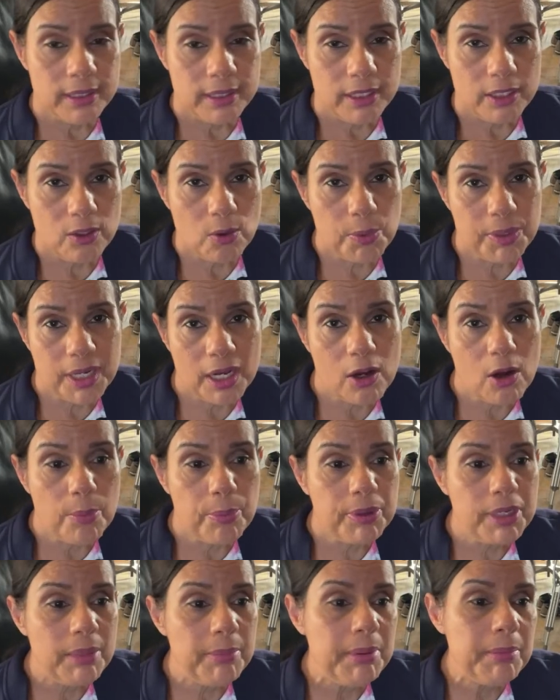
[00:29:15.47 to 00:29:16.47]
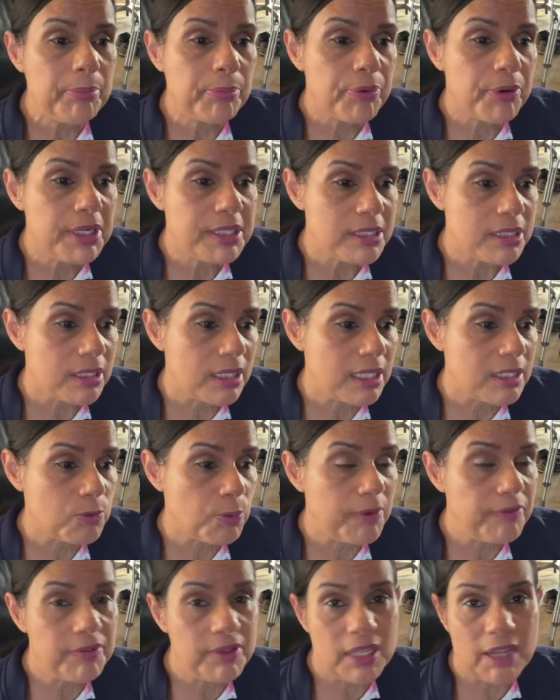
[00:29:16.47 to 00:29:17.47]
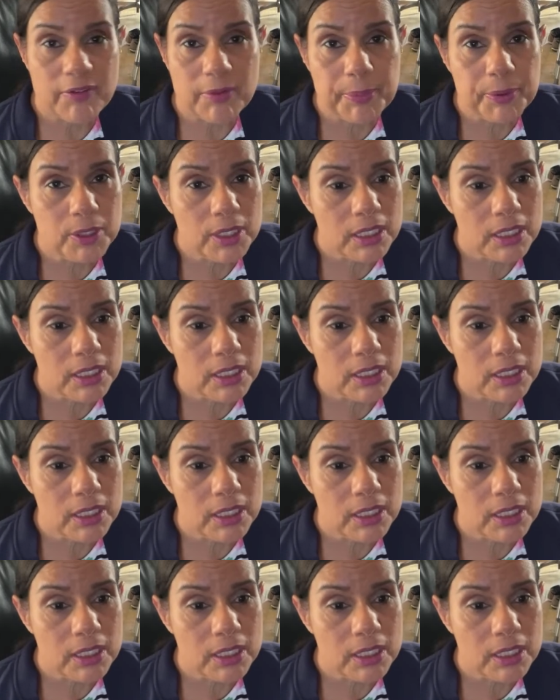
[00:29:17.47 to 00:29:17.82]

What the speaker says: we're not going to put him in prison because we've never put